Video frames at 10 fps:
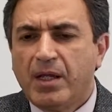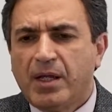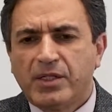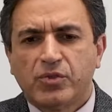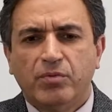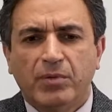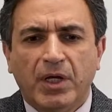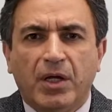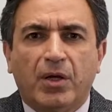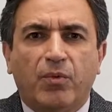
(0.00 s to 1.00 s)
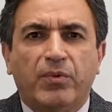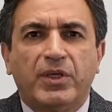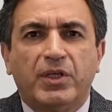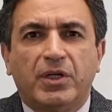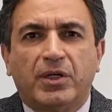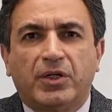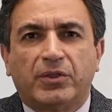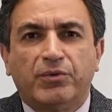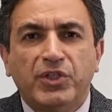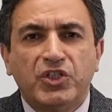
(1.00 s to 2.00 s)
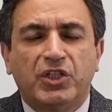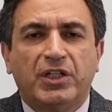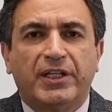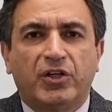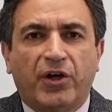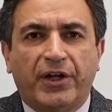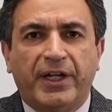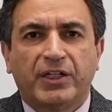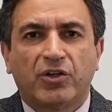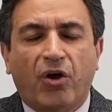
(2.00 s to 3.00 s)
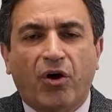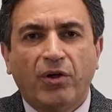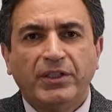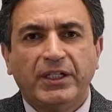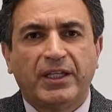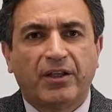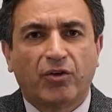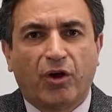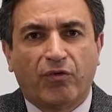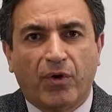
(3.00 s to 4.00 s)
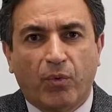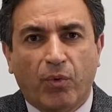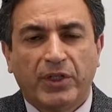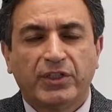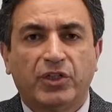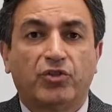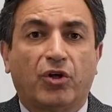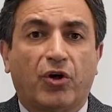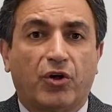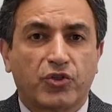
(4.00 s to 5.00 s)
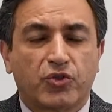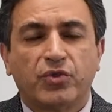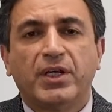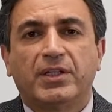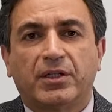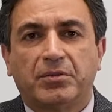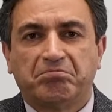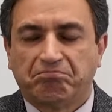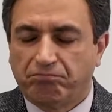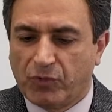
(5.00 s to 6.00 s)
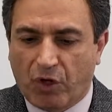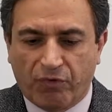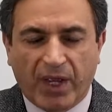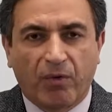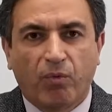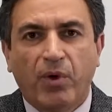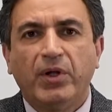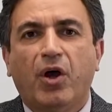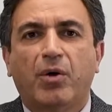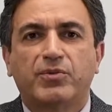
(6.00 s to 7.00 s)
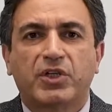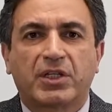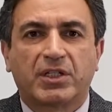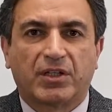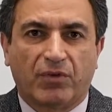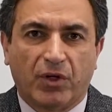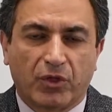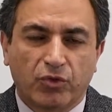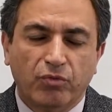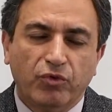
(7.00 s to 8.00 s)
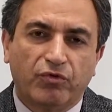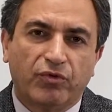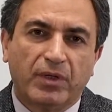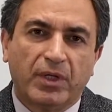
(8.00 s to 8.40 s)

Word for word: Assume we uh, rigidly connect all the teeth of one dental arch together. Now we have one object that we like to move.